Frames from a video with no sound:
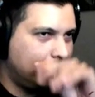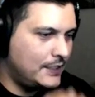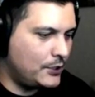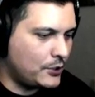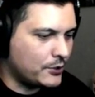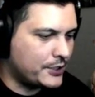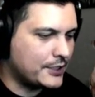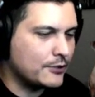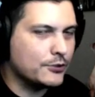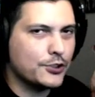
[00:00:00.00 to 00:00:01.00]
You don't
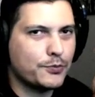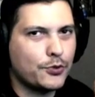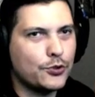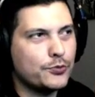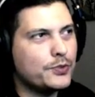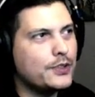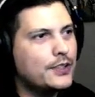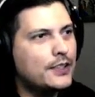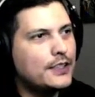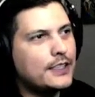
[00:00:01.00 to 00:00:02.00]
just lose your probe.
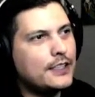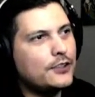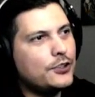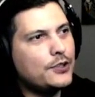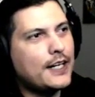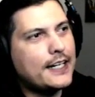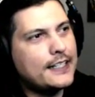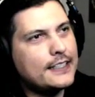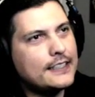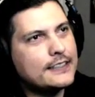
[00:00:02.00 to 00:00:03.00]
Here you hide
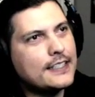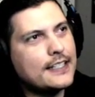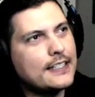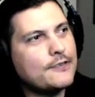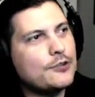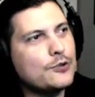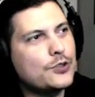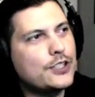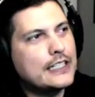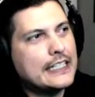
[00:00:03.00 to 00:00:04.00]
it, and it's like, if you
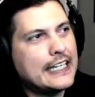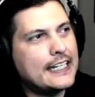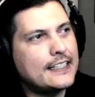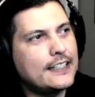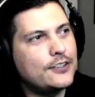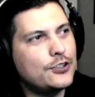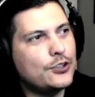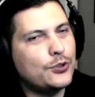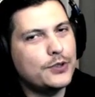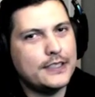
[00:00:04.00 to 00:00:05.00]
can get in there, you
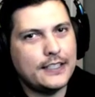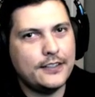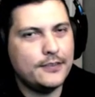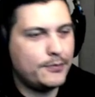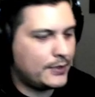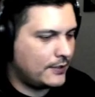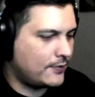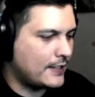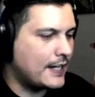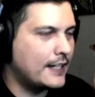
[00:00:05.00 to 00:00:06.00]
go in there. But if
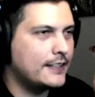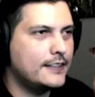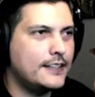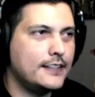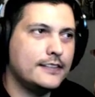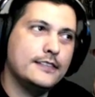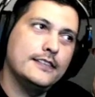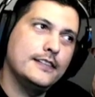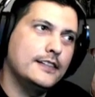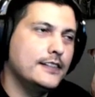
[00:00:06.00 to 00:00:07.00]
not, then
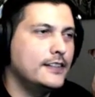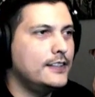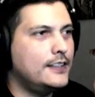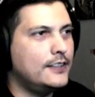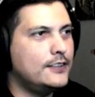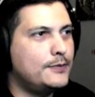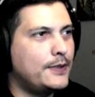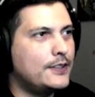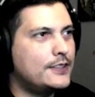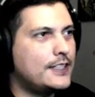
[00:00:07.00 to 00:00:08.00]
yeah, it's
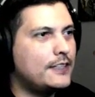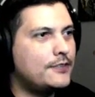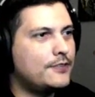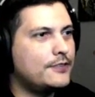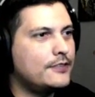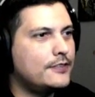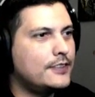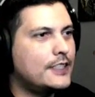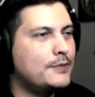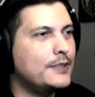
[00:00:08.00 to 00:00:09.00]
better safe
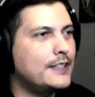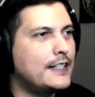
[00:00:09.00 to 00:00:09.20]
keeping it